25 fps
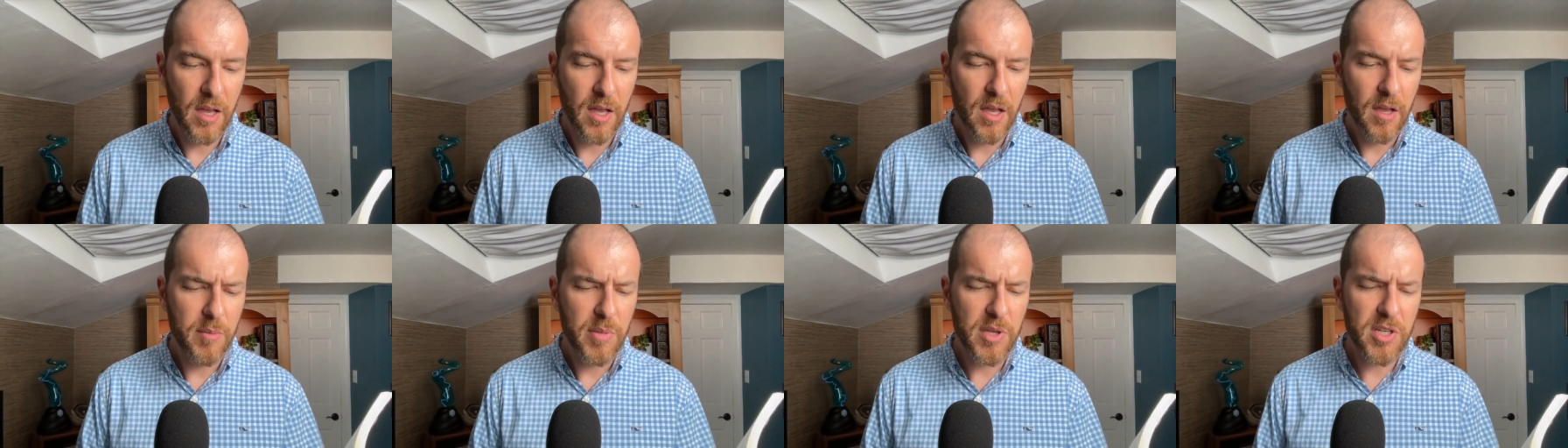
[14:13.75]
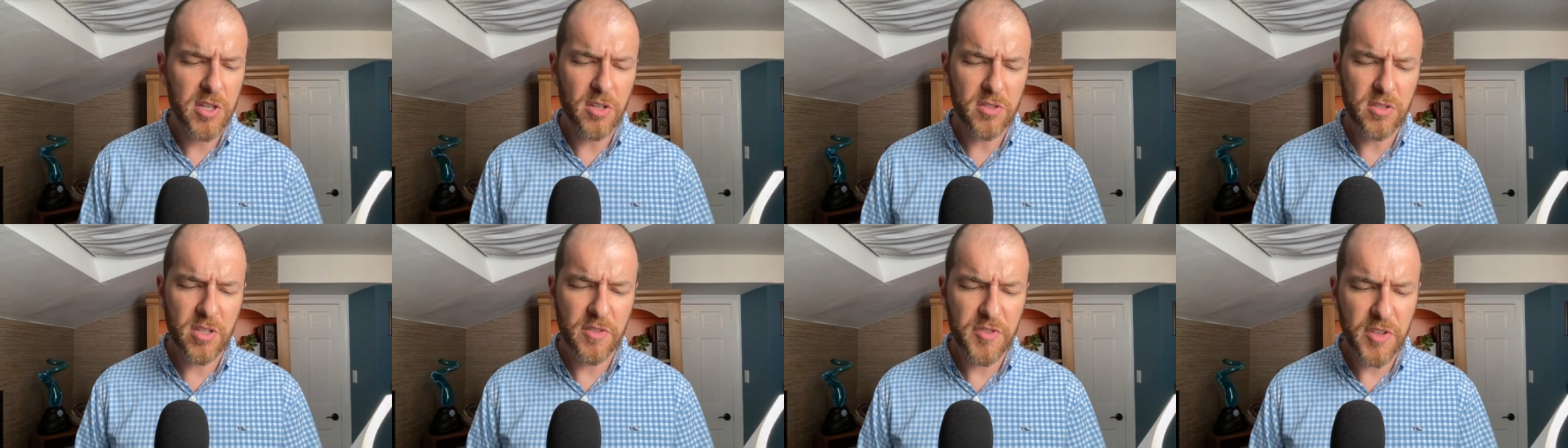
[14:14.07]

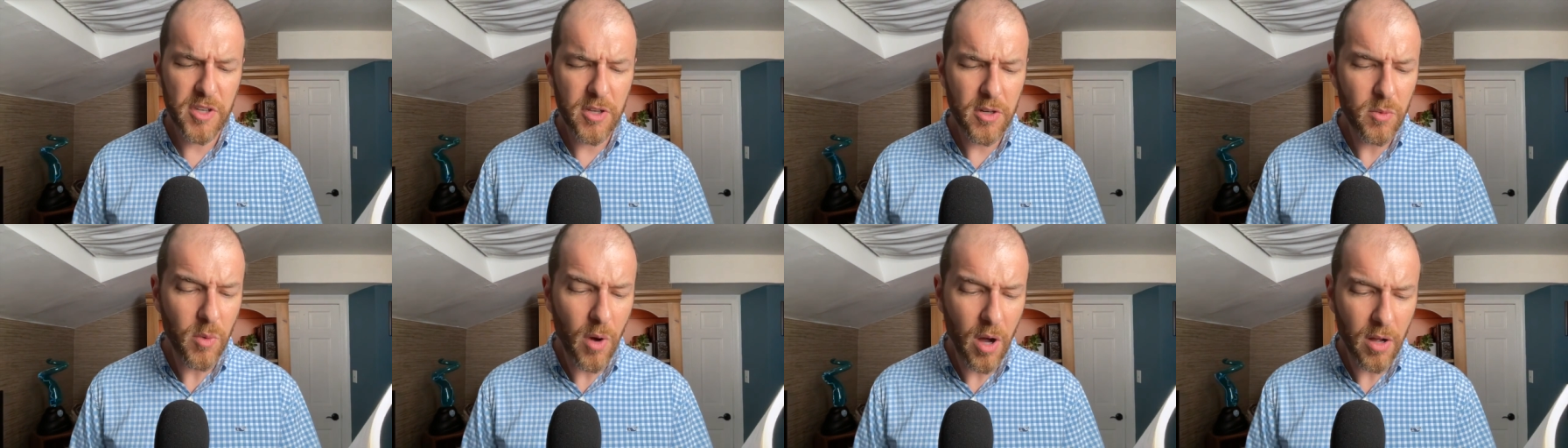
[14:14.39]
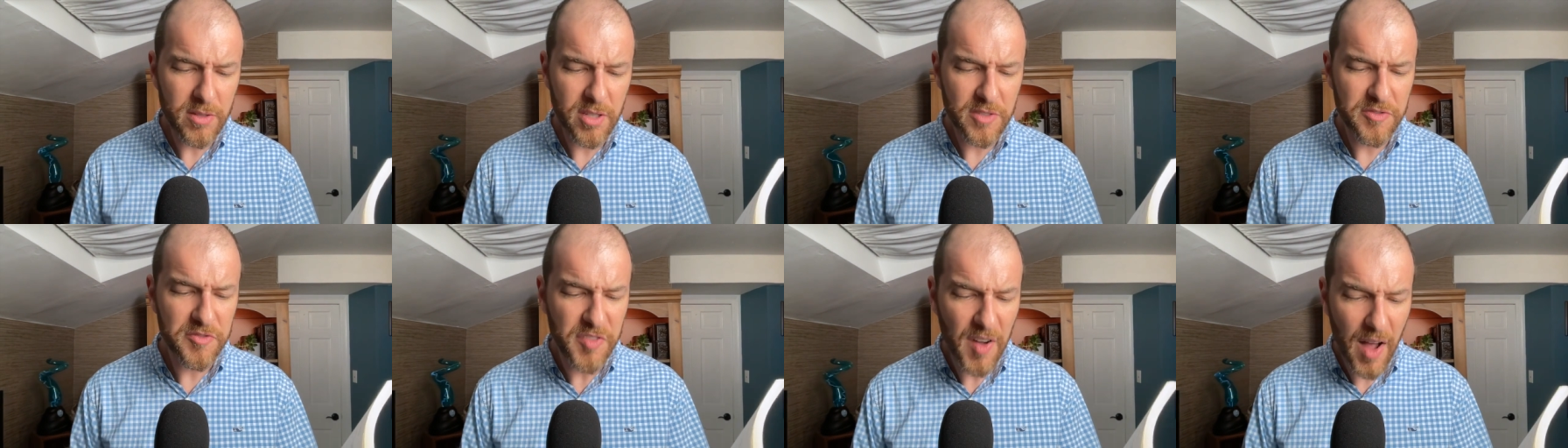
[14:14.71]
Because if you want
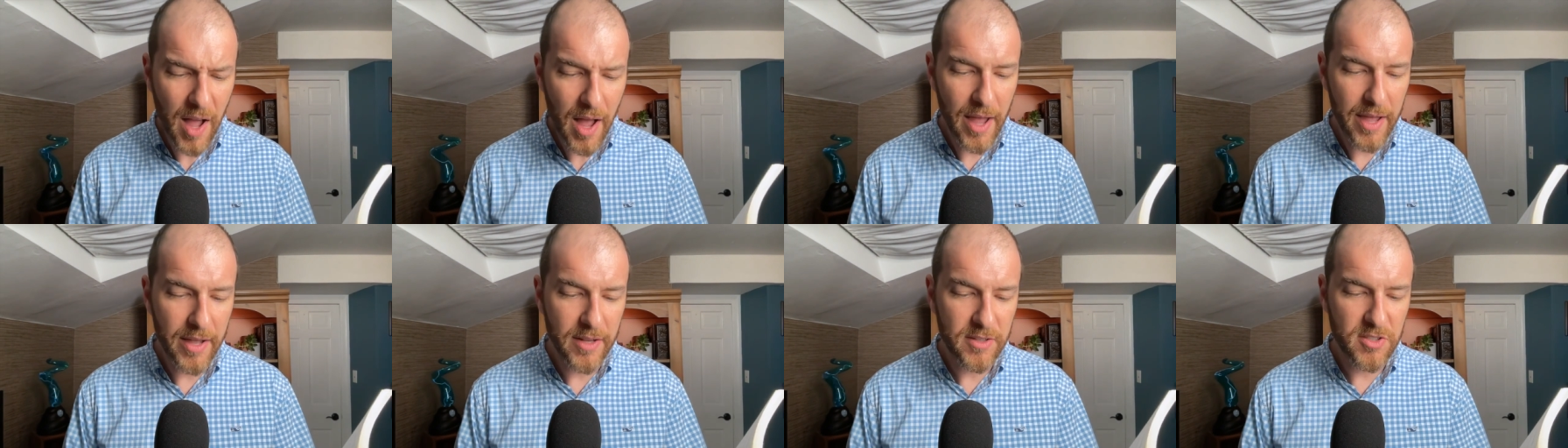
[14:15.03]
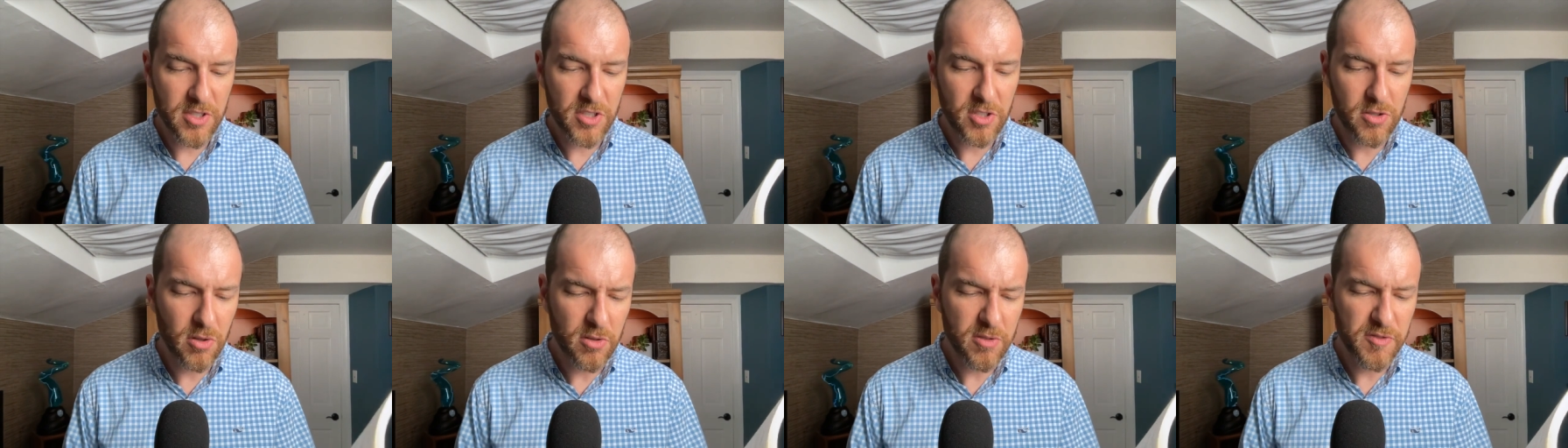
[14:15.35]
a fire to
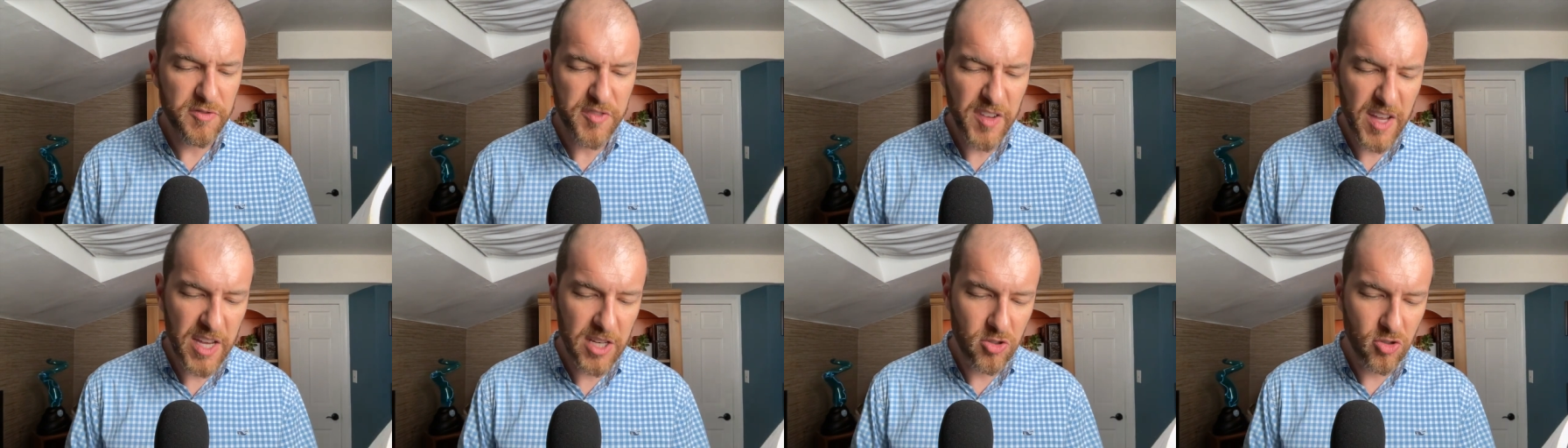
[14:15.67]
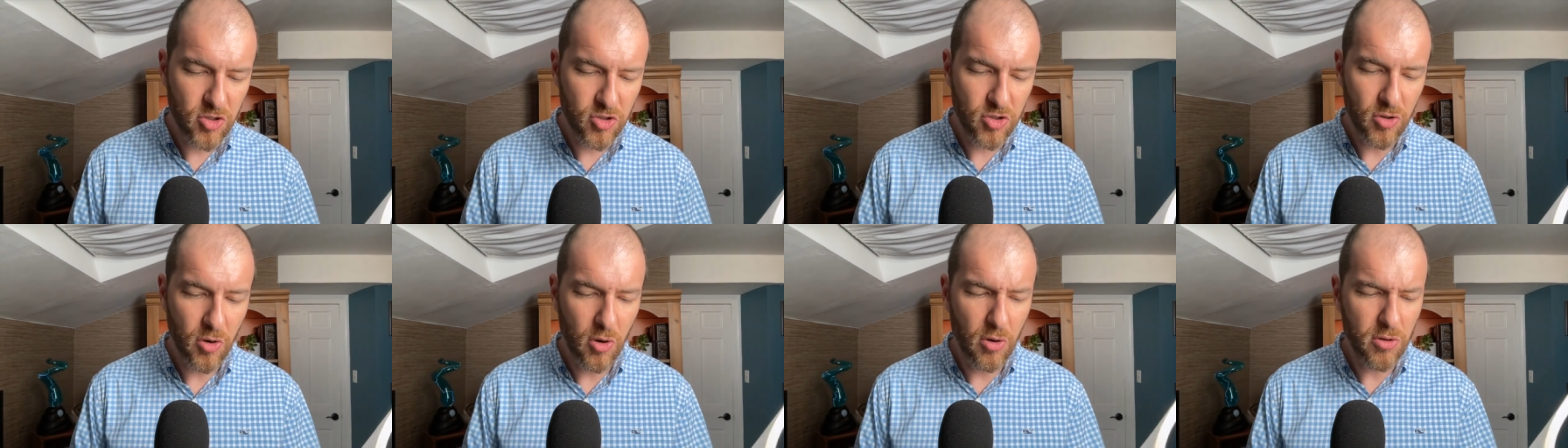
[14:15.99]
cook
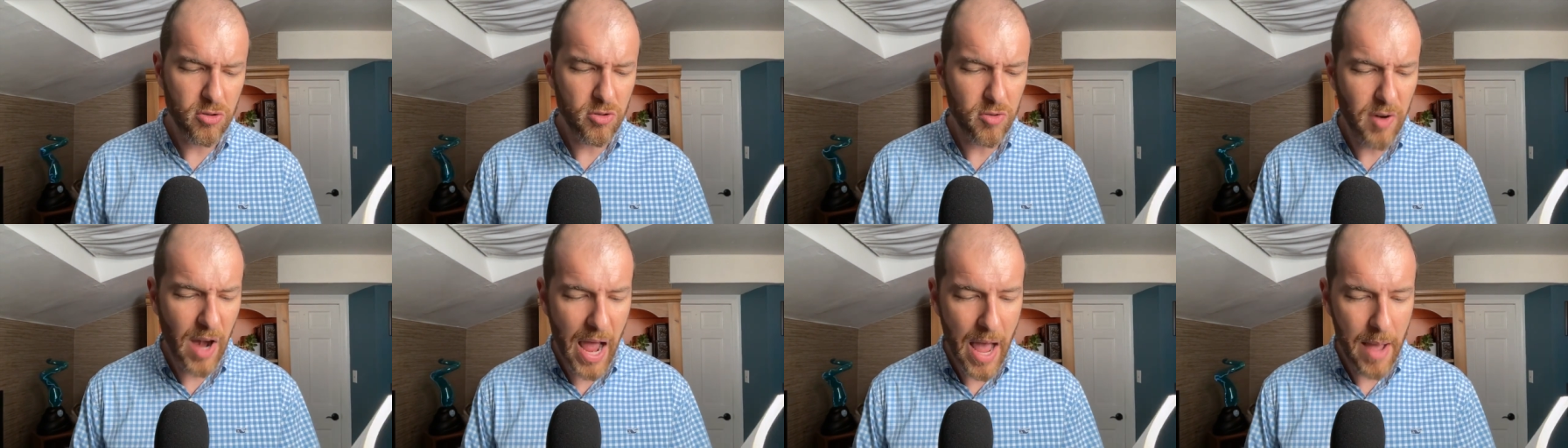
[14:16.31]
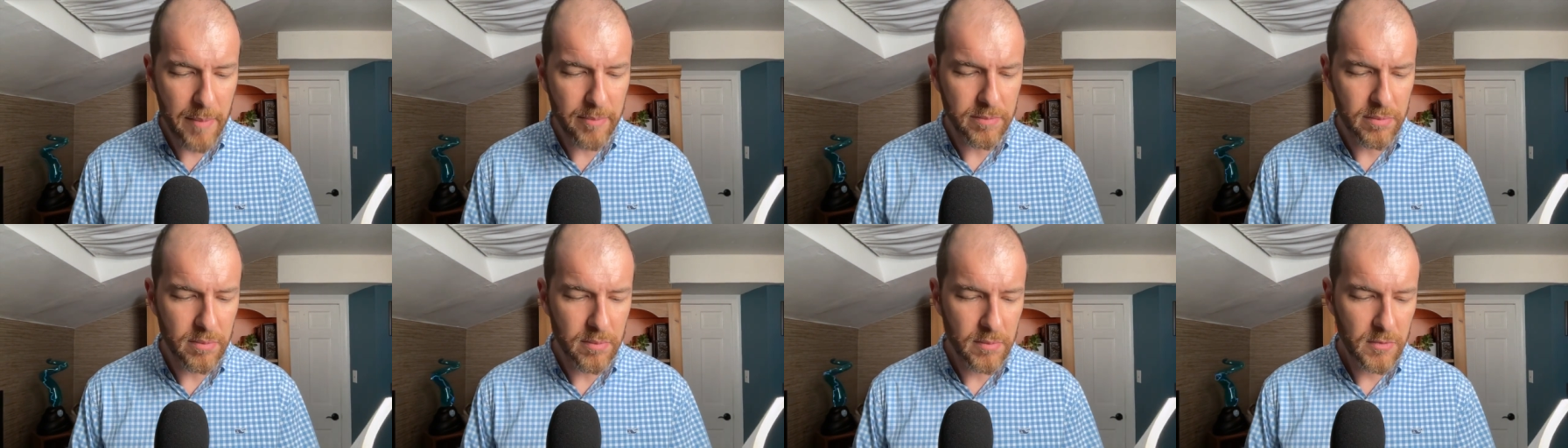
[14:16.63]
fish or
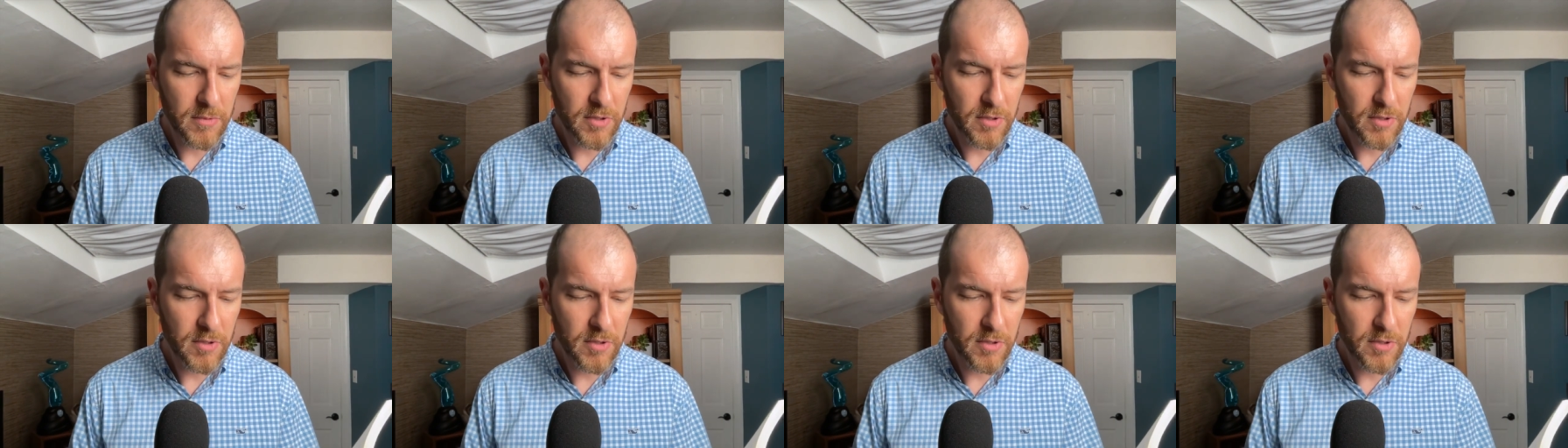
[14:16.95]
crab,